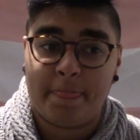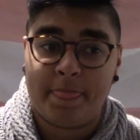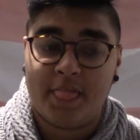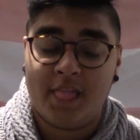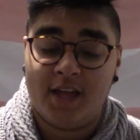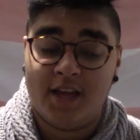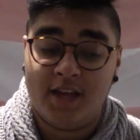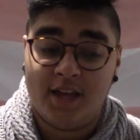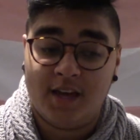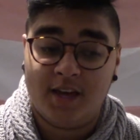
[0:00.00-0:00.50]

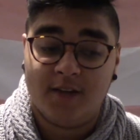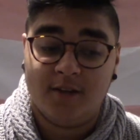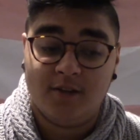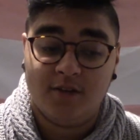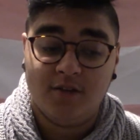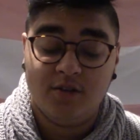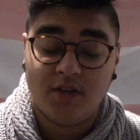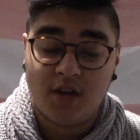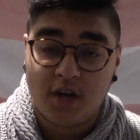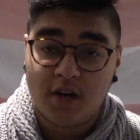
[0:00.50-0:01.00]
And
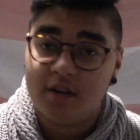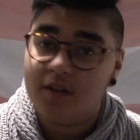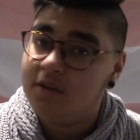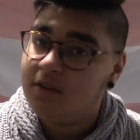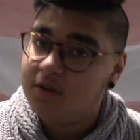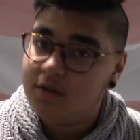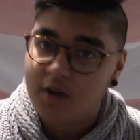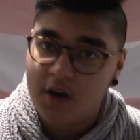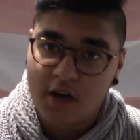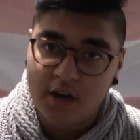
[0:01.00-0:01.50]
you
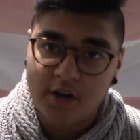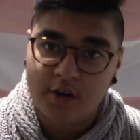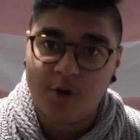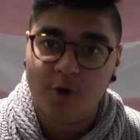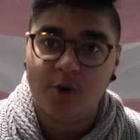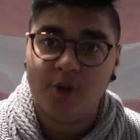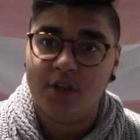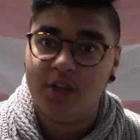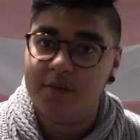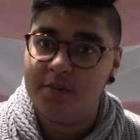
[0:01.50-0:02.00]
gotta know
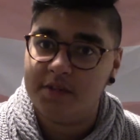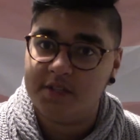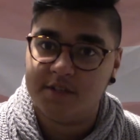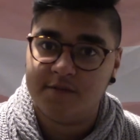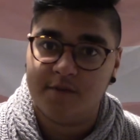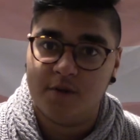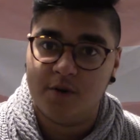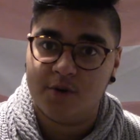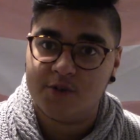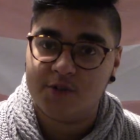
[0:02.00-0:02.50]
your limits,
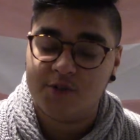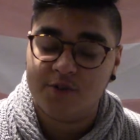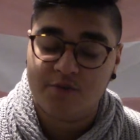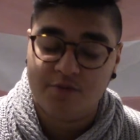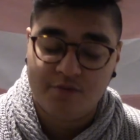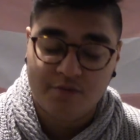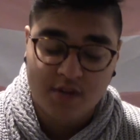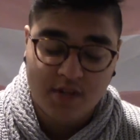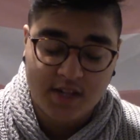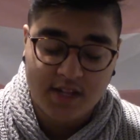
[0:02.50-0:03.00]
folks.
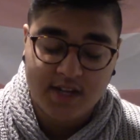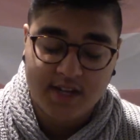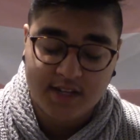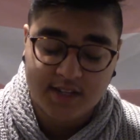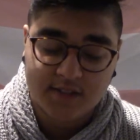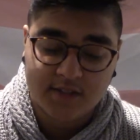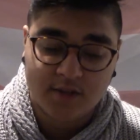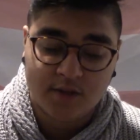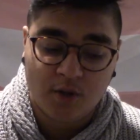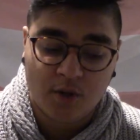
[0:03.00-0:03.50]
You really need
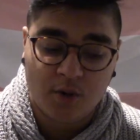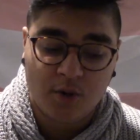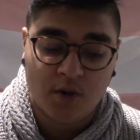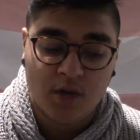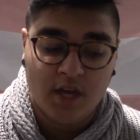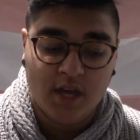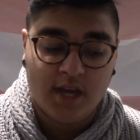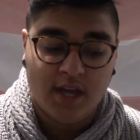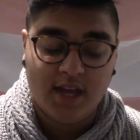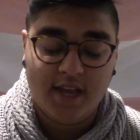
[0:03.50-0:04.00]
to know.
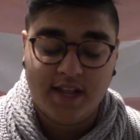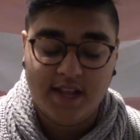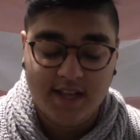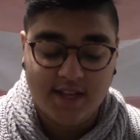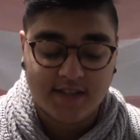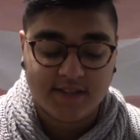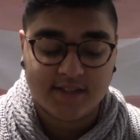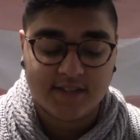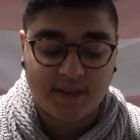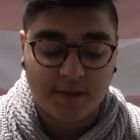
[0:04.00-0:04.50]
It
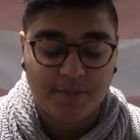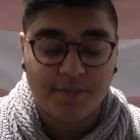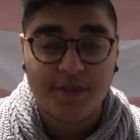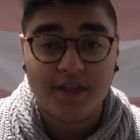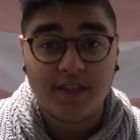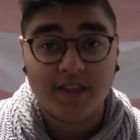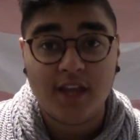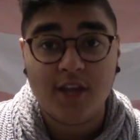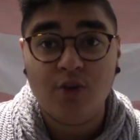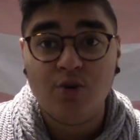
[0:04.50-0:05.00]
is
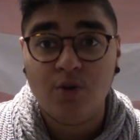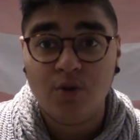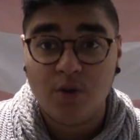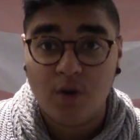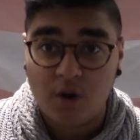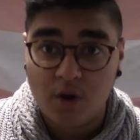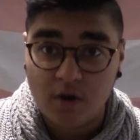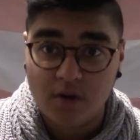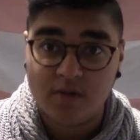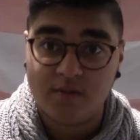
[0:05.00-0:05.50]
something that you
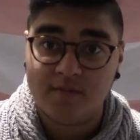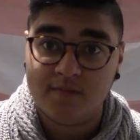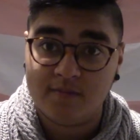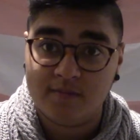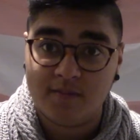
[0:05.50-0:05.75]
learn.